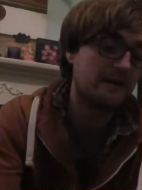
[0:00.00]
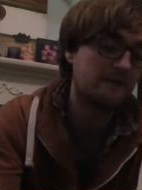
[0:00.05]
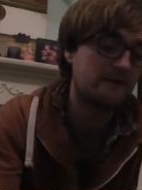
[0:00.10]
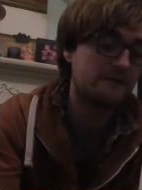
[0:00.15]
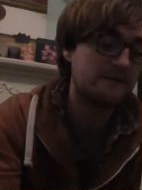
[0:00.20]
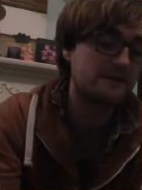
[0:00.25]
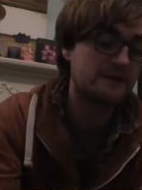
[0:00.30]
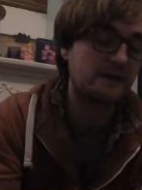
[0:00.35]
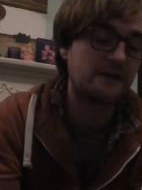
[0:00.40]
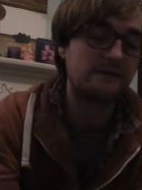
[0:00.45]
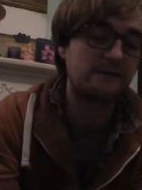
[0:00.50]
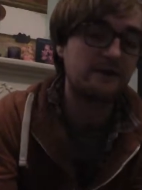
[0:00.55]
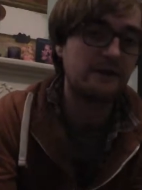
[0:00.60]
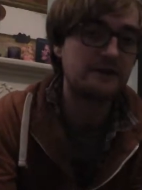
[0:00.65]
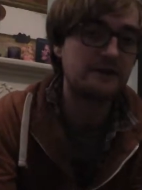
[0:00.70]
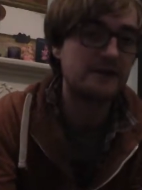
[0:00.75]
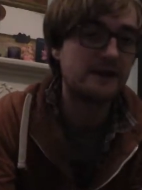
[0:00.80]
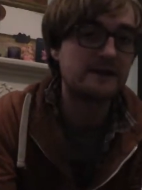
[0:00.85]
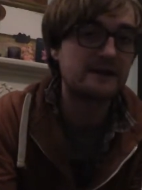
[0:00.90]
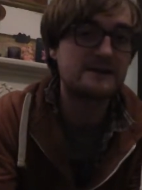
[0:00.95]
So you've got a
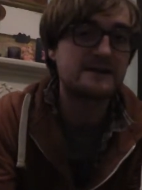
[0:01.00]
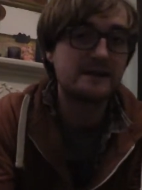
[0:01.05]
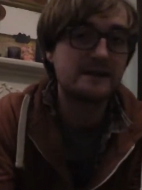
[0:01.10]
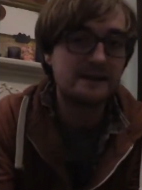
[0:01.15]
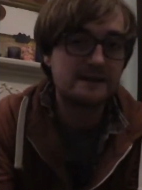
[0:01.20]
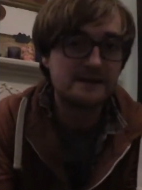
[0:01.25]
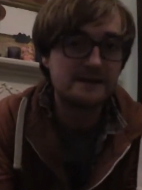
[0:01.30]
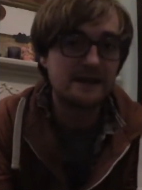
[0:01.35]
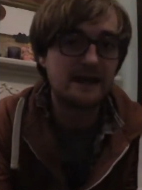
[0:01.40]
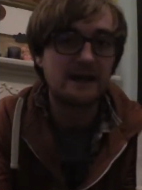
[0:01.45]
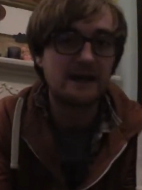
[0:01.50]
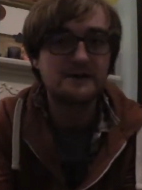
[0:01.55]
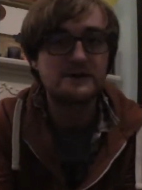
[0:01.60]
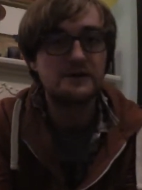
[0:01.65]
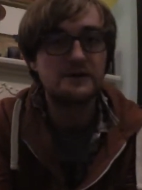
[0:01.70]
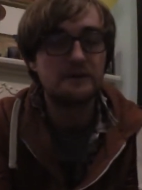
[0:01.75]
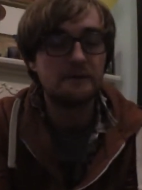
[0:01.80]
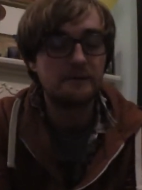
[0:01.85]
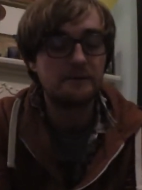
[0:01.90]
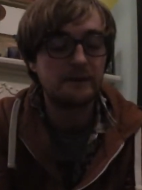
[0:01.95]
chance here to
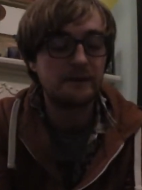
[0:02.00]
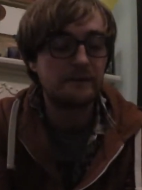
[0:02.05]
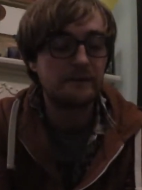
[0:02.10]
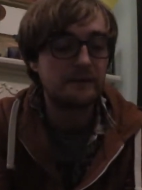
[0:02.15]
catch up